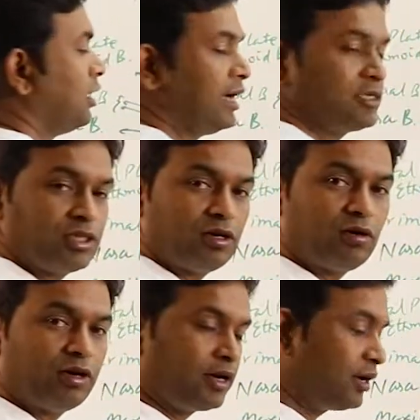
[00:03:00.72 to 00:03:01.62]
external
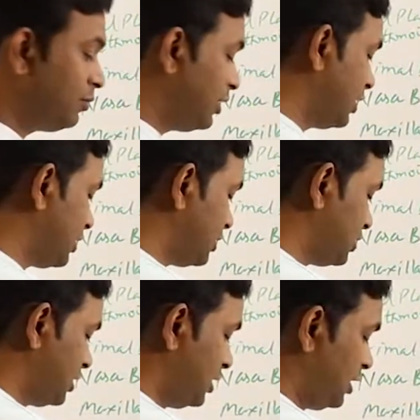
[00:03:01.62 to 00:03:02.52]
auditory
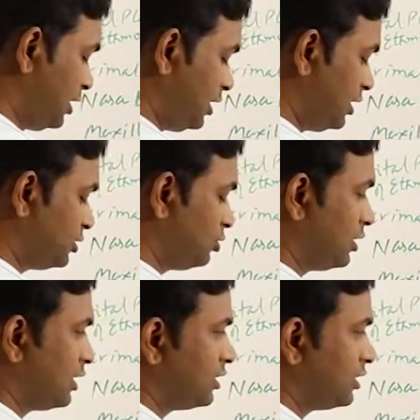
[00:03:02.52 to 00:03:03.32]
meatus is known